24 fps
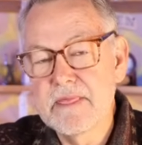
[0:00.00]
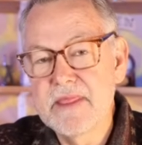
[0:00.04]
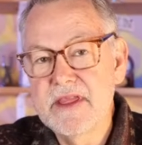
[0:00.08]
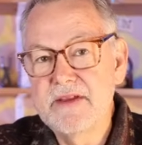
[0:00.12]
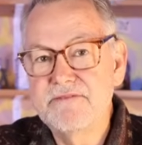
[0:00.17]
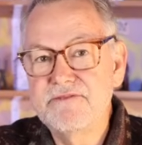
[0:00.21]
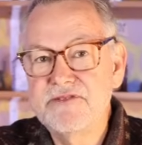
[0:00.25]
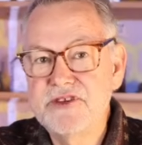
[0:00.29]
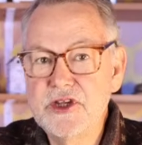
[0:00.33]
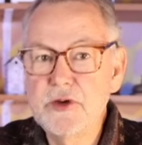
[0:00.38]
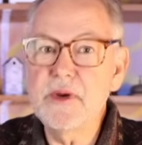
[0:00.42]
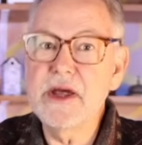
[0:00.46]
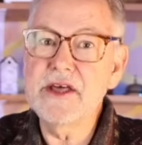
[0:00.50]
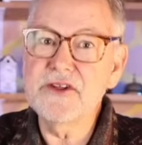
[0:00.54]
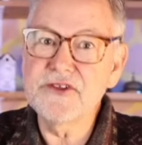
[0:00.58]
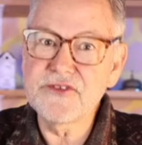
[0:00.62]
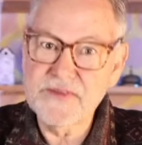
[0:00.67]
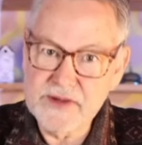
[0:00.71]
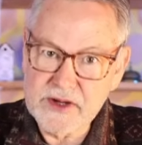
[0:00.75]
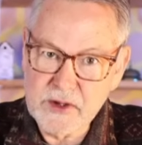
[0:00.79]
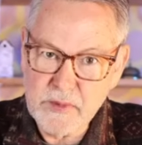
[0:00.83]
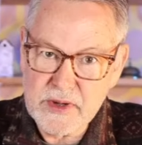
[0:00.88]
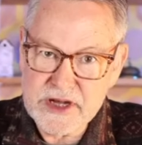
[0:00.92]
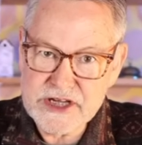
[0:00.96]
if you
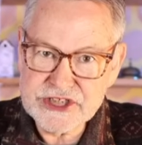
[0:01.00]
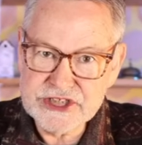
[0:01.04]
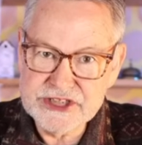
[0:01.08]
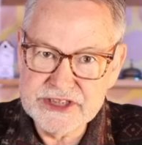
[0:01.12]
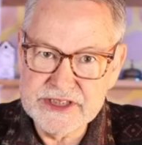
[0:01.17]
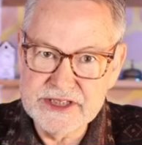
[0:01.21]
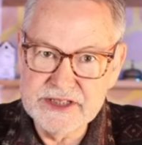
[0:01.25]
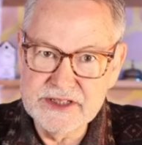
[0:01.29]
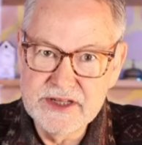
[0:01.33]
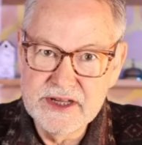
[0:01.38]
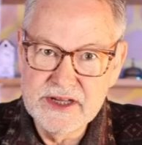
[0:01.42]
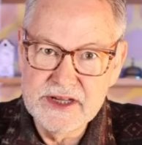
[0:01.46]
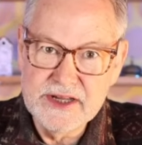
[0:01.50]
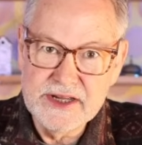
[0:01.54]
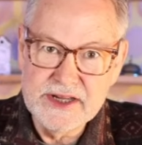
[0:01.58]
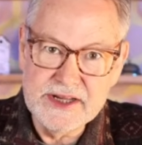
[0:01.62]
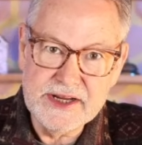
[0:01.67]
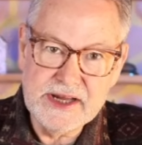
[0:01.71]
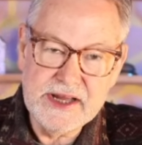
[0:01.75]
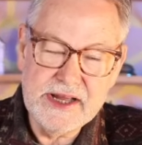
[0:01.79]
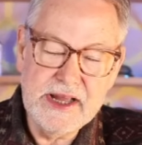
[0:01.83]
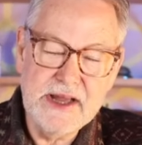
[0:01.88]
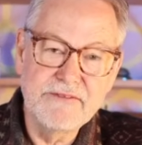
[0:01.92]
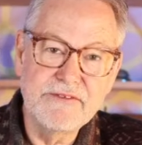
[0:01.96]
ask the question
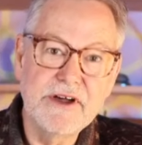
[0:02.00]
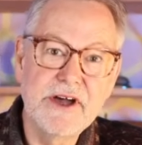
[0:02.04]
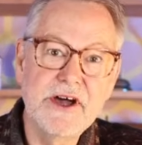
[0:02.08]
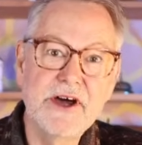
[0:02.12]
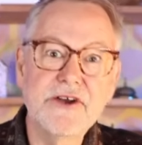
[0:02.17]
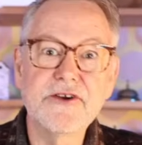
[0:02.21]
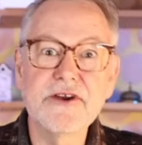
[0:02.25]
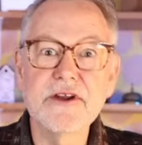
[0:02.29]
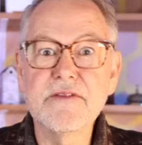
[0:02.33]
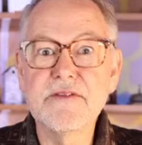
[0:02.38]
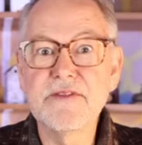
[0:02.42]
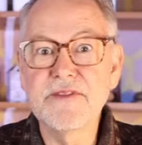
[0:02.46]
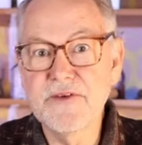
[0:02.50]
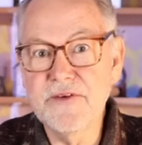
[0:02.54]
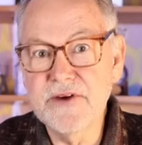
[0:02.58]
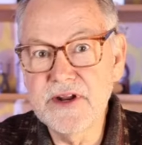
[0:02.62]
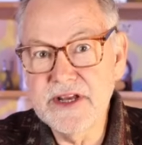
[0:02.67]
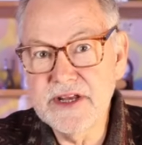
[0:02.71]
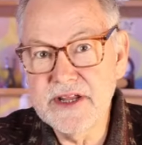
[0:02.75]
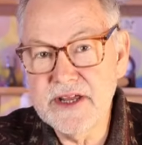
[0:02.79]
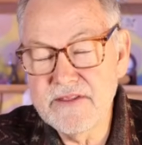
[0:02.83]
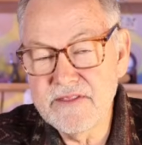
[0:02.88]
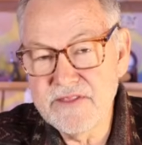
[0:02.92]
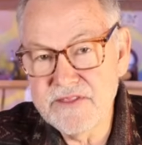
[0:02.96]
and I have
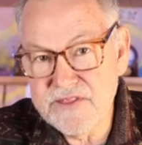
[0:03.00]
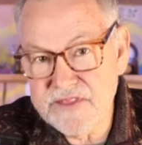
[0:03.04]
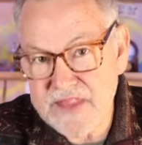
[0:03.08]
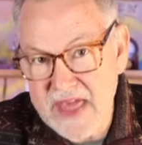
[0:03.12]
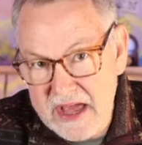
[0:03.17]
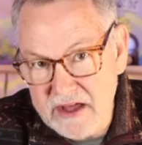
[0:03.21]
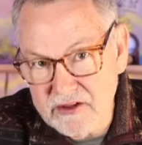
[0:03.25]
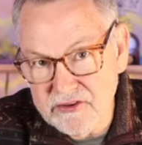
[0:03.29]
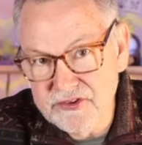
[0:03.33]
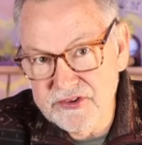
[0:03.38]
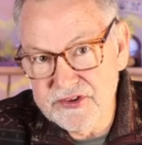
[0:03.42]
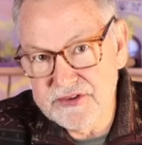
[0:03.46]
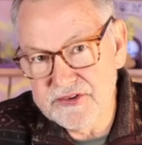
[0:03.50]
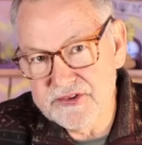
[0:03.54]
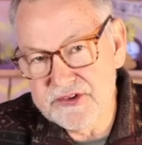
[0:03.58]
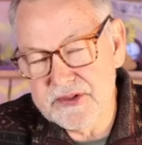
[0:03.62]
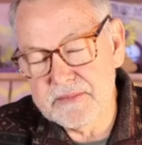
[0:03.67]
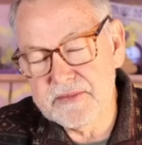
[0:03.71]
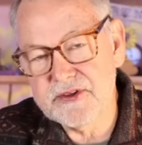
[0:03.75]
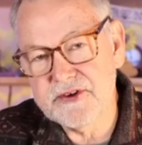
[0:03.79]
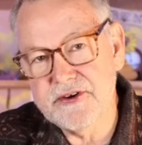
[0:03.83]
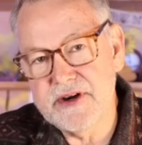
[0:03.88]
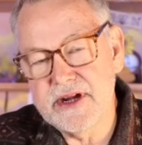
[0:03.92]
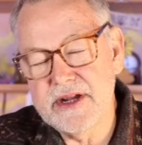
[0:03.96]
139,000
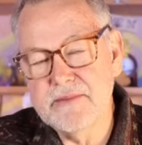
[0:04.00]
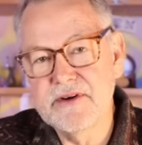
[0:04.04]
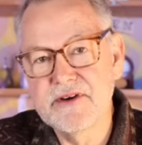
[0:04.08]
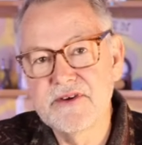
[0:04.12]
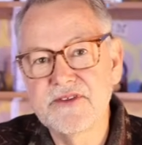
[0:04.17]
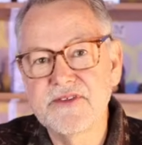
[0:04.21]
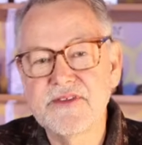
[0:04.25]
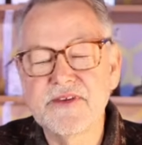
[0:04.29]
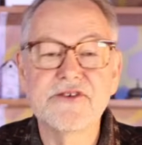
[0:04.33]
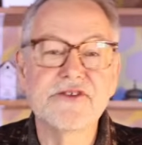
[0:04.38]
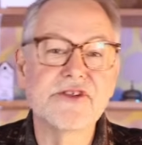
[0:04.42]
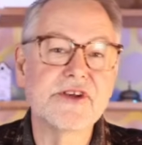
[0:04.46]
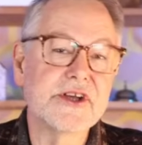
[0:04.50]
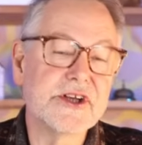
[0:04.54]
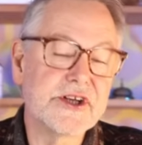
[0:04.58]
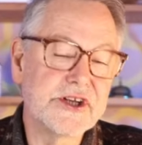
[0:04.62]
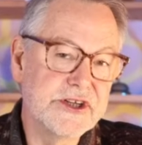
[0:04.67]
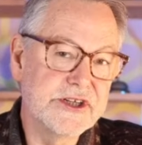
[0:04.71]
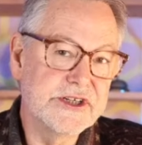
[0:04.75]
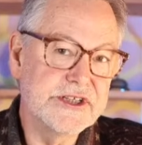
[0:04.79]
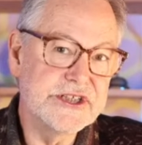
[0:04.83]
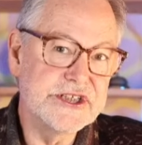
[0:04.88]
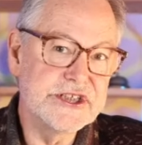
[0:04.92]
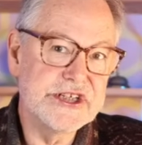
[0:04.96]
subscribers, there's a
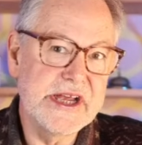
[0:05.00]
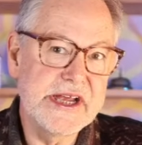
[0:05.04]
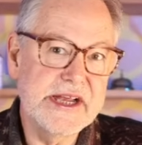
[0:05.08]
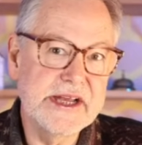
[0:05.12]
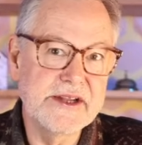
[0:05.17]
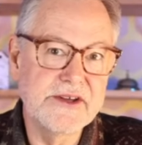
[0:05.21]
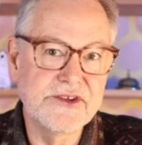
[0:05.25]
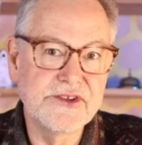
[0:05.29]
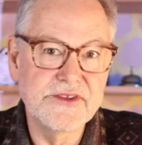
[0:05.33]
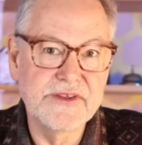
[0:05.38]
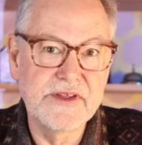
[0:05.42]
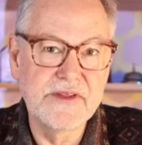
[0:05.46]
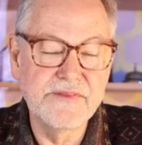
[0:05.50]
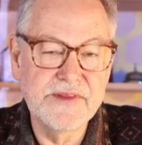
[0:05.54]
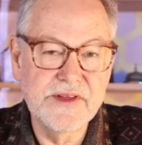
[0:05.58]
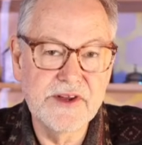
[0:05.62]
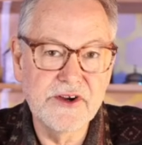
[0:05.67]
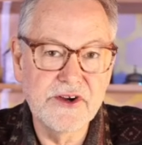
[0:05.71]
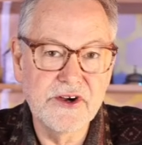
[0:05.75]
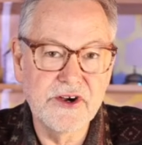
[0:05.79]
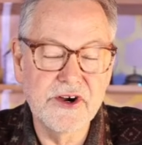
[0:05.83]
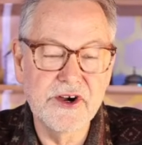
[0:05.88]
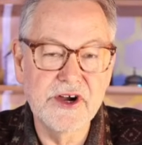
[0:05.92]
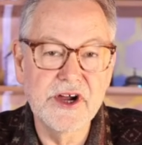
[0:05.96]
good chance that
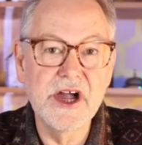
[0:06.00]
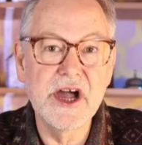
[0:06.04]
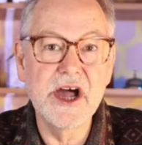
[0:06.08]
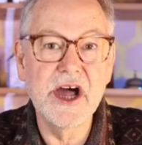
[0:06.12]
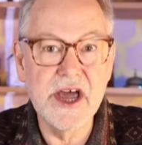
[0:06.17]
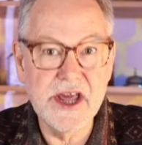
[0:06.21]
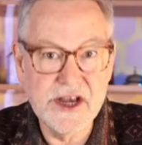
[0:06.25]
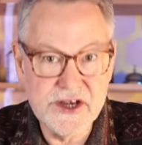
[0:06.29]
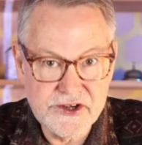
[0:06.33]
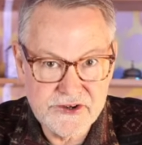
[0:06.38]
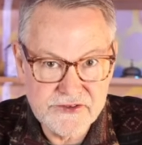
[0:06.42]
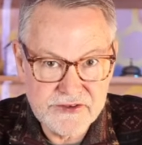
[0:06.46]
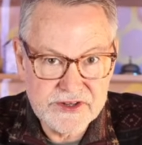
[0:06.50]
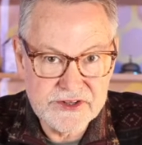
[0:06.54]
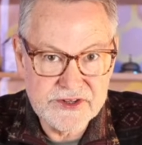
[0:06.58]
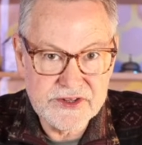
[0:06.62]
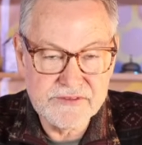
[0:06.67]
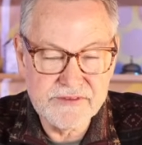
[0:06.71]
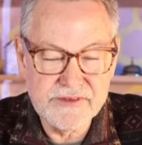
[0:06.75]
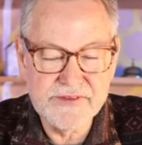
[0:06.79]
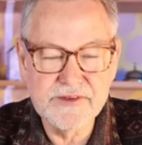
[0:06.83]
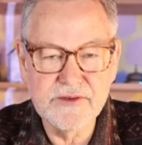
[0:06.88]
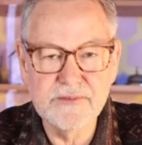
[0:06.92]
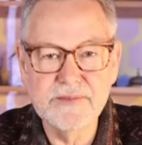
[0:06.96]
there are hundreds
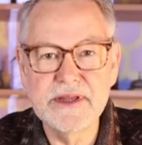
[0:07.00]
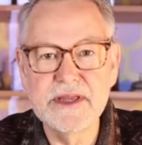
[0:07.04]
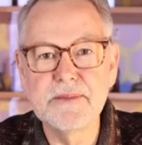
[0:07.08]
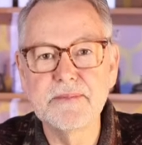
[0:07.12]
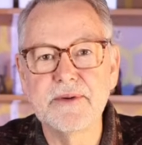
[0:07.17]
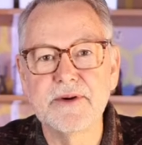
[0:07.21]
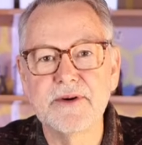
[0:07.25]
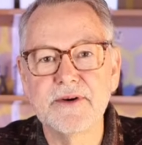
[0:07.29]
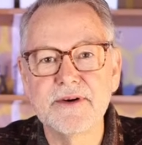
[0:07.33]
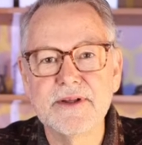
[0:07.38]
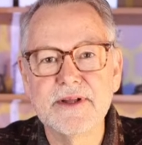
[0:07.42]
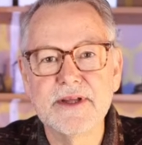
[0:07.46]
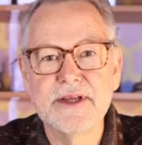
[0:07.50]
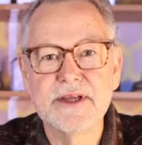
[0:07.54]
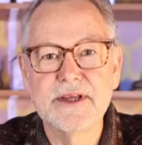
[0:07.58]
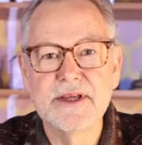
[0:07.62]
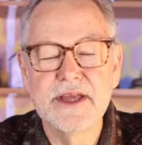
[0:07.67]
of other people